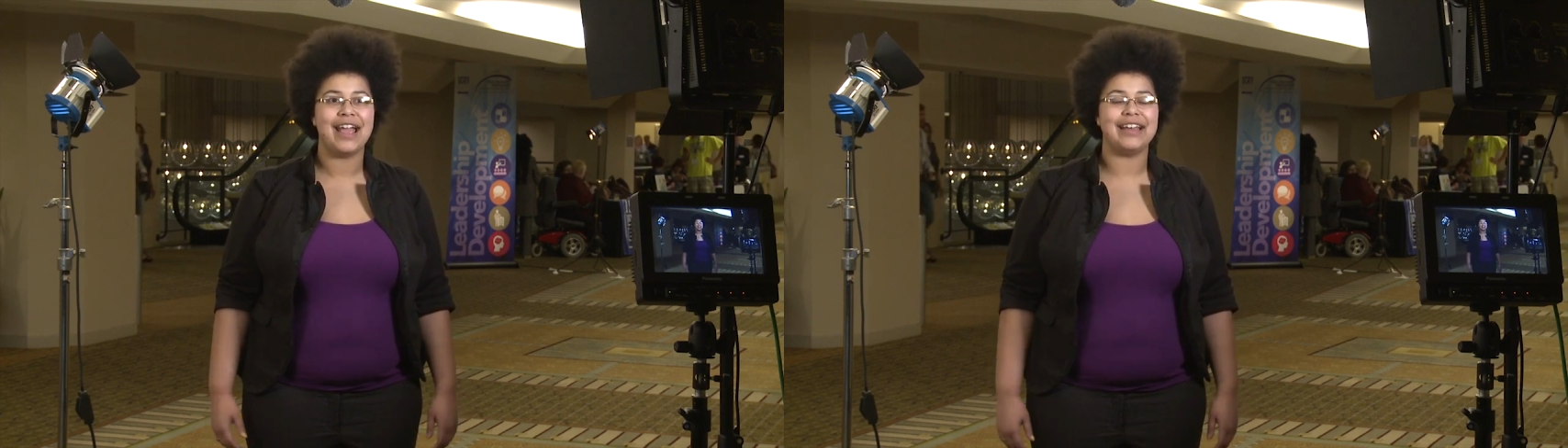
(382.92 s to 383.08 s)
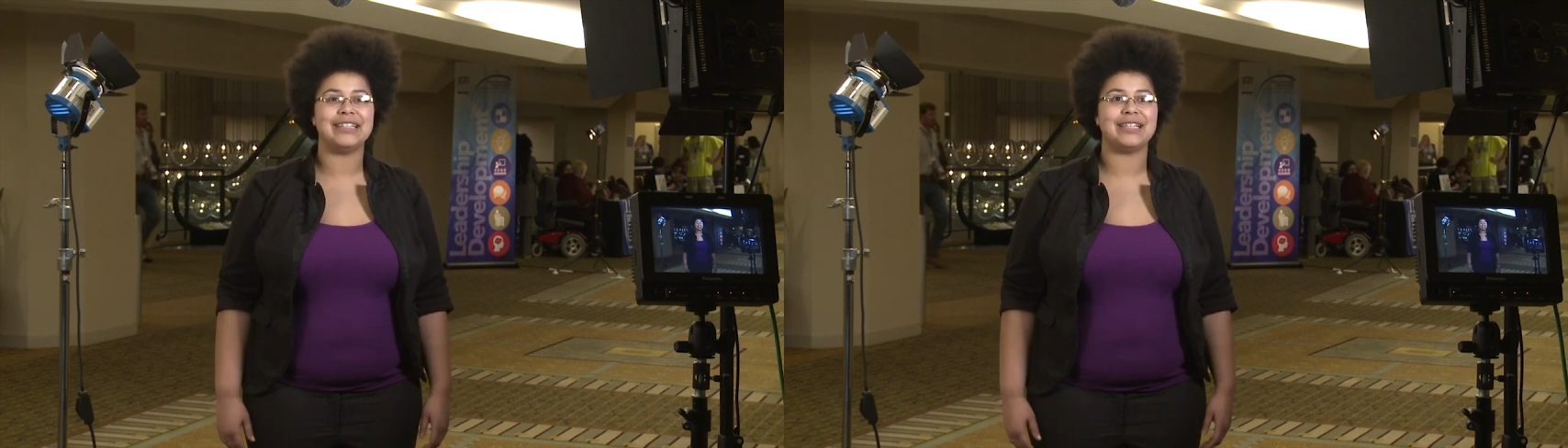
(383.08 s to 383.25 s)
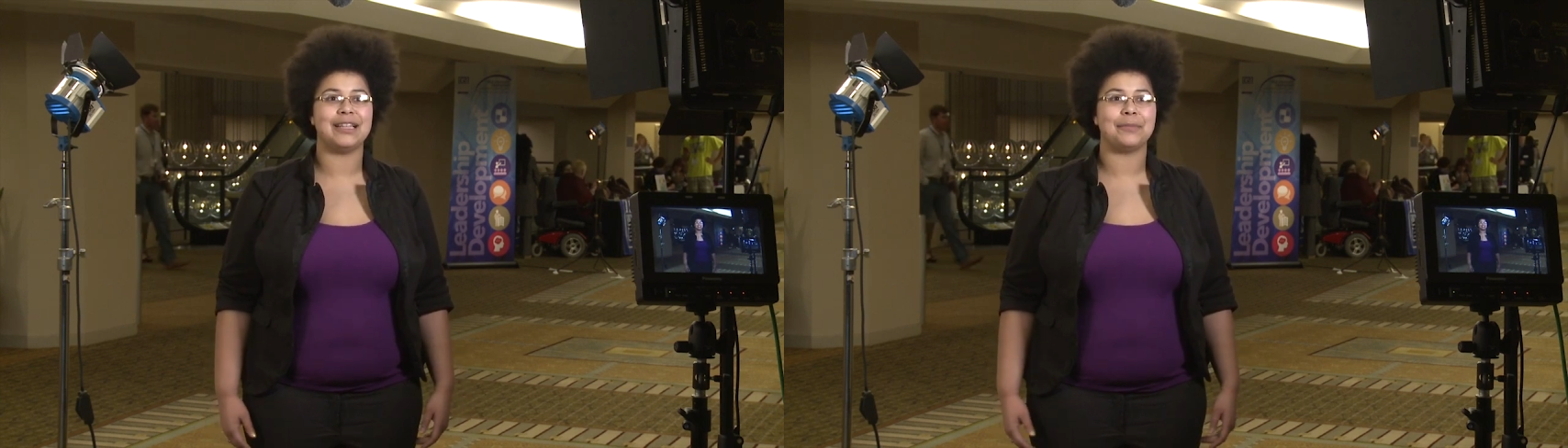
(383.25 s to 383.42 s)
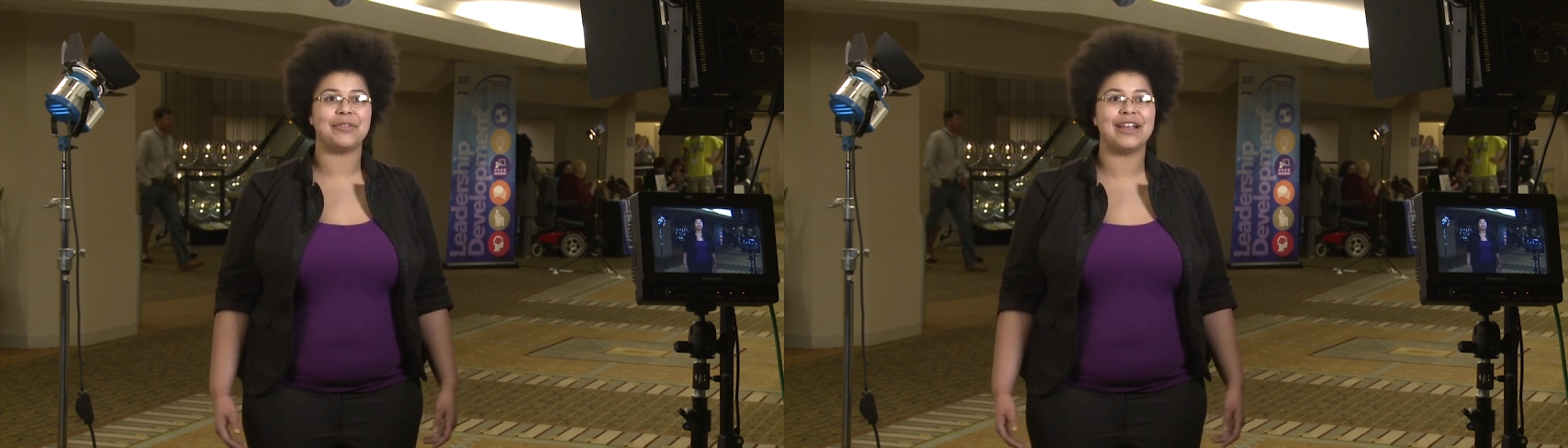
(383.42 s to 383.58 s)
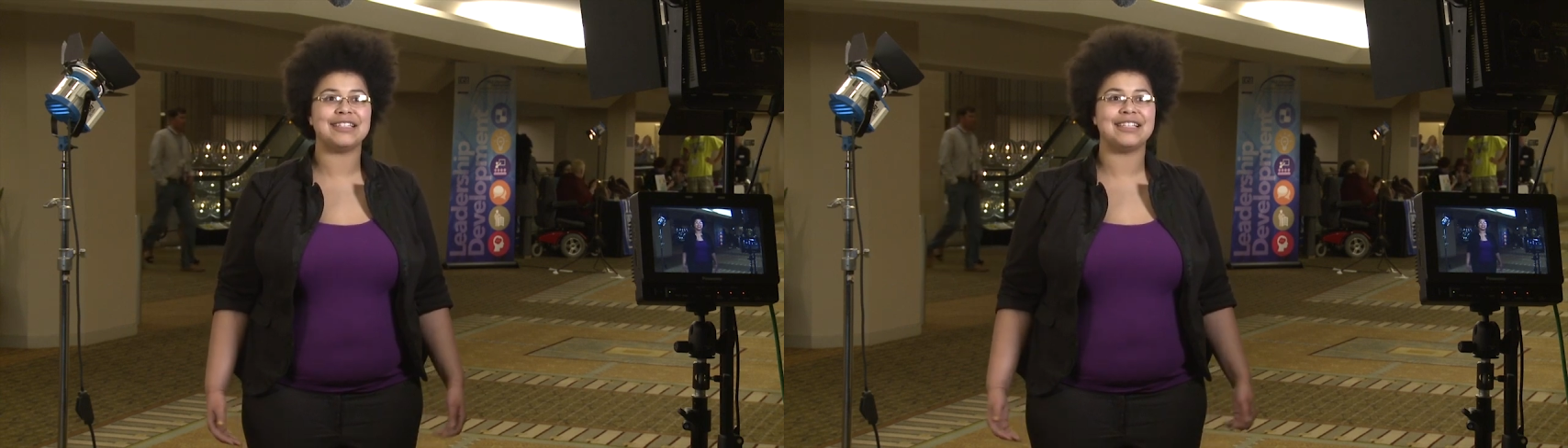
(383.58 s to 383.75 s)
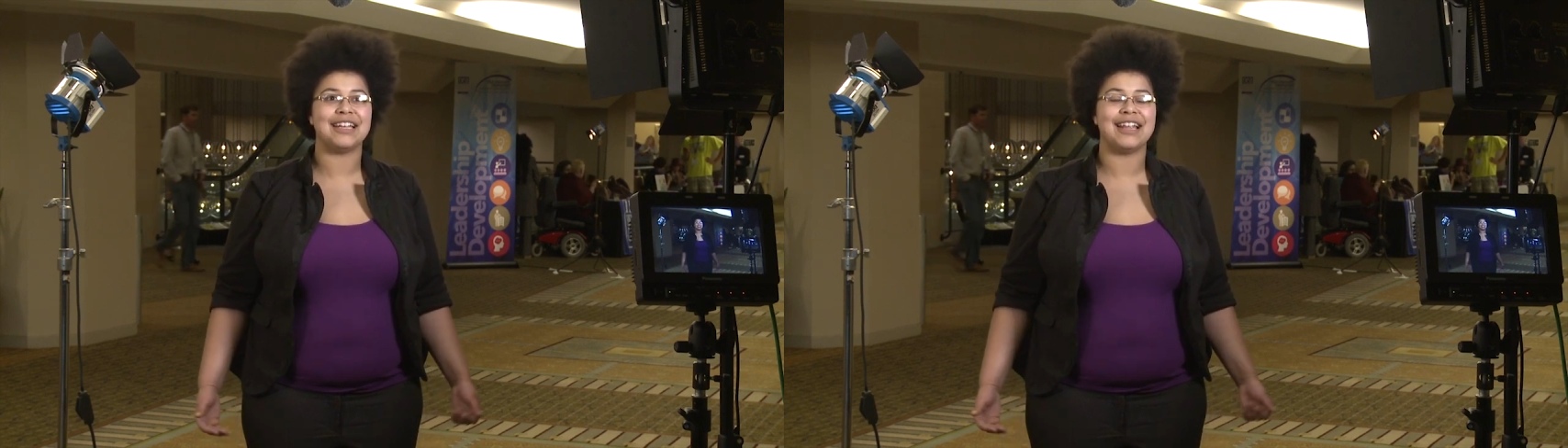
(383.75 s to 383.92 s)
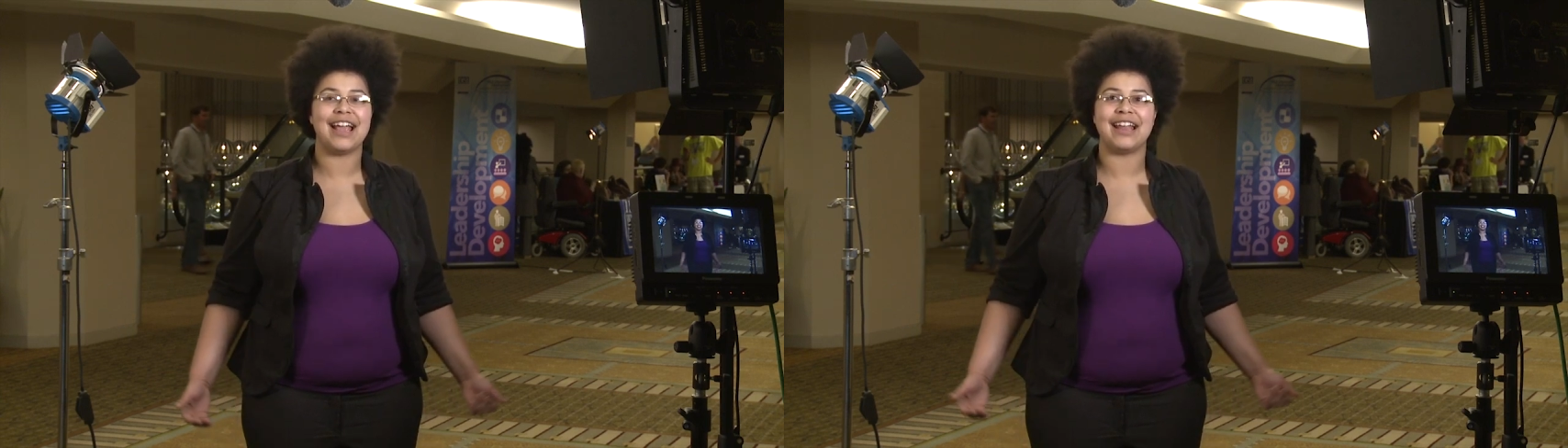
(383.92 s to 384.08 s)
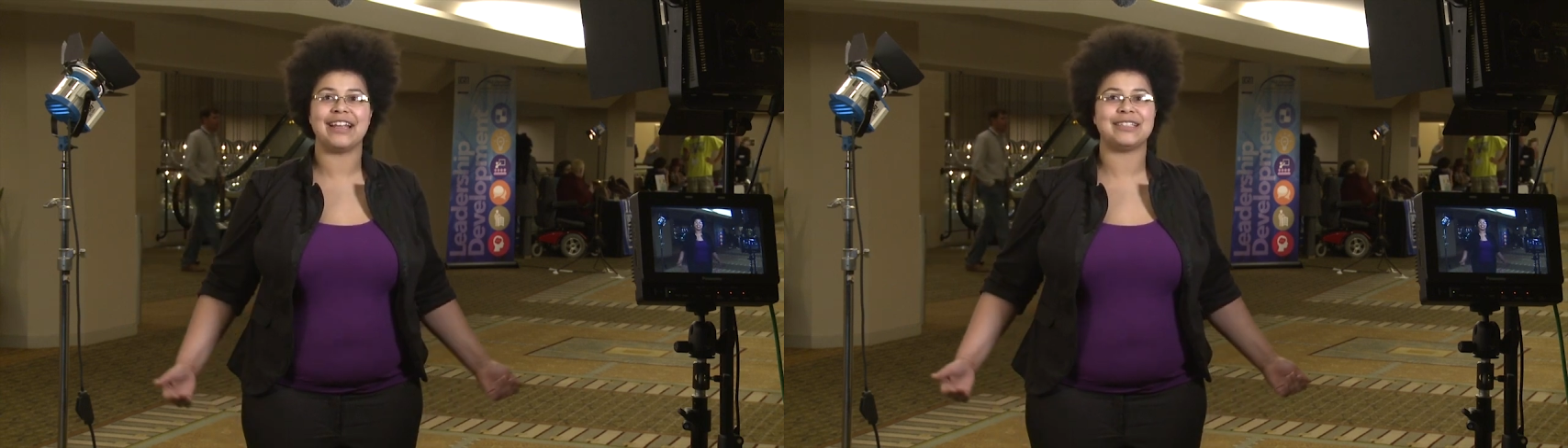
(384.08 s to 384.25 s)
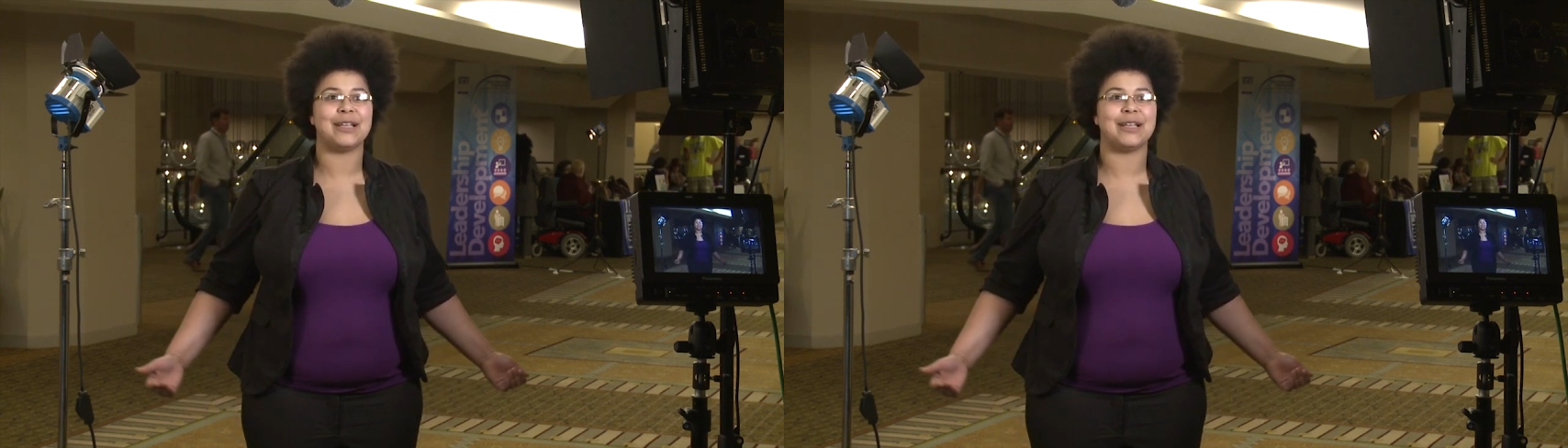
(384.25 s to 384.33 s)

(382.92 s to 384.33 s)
and he said the president, and I